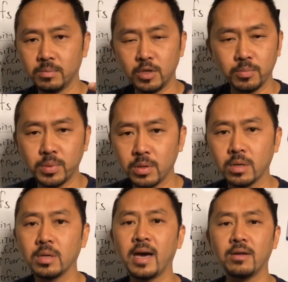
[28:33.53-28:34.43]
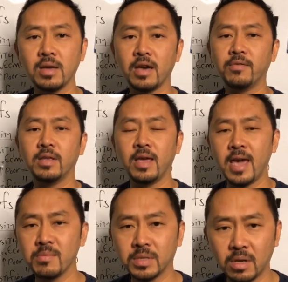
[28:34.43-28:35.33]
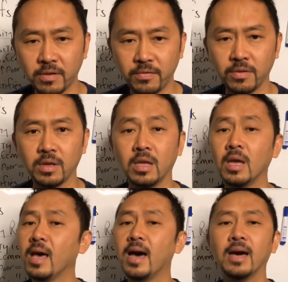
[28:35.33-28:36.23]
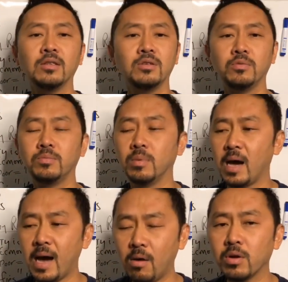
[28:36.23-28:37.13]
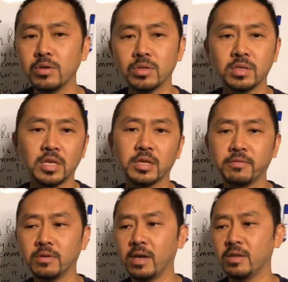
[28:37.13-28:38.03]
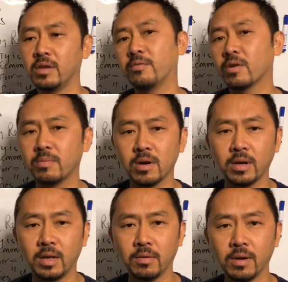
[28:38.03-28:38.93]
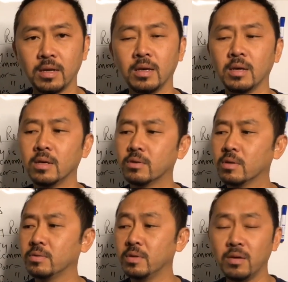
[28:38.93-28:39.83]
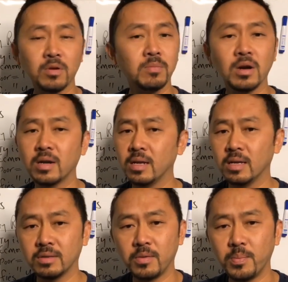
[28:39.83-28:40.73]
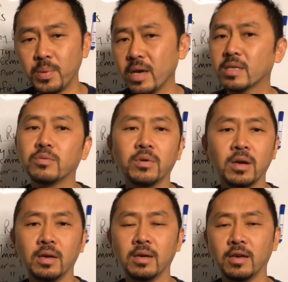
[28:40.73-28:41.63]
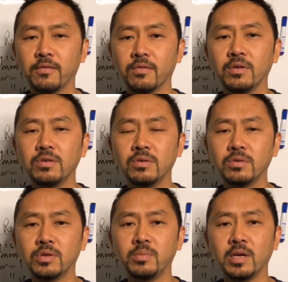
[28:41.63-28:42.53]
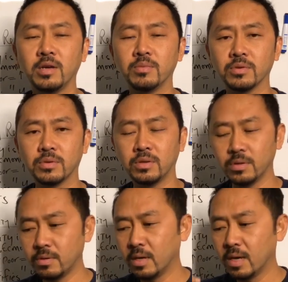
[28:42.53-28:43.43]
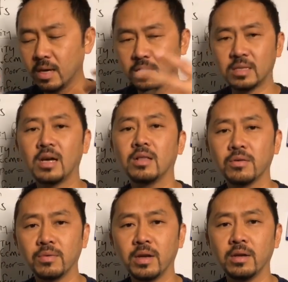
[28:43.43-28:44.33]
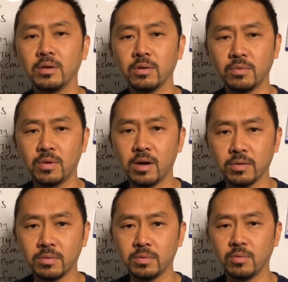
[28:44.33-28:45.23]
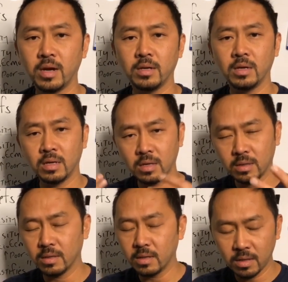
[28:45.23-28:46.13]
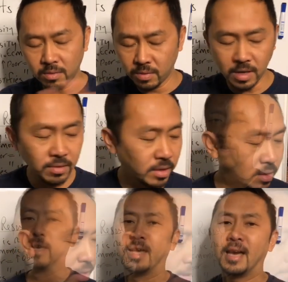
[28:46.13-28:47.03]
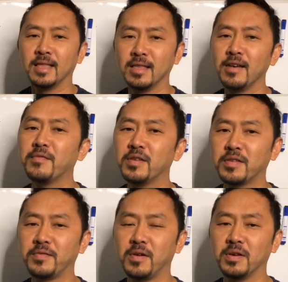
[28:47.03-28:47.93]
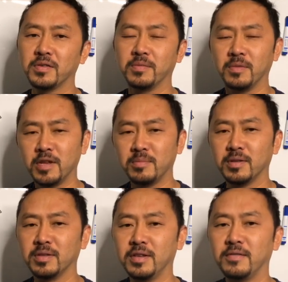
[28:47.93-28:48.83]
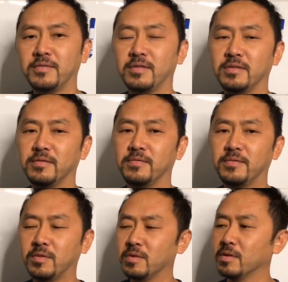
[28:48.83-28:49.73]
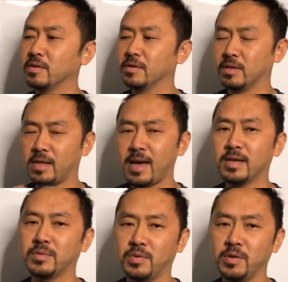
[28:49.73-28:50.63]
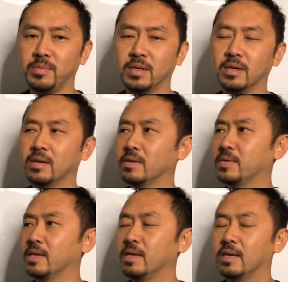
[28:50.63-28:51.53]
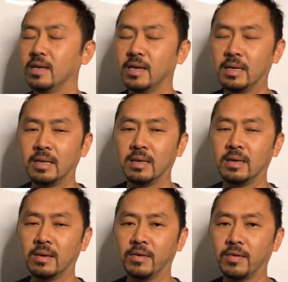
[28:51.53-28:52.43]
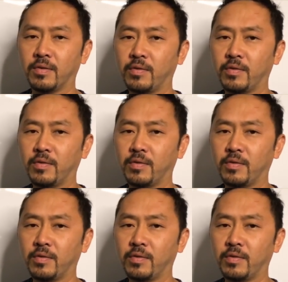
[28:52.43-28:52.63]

your book, how do you have an Amazon affiliate, how are you successful at network marketing, right? So network marketing is the best way for you to be able to accelerate your wealth, right? Anyway, I'll get to that. I left this false money belief for the last one because it is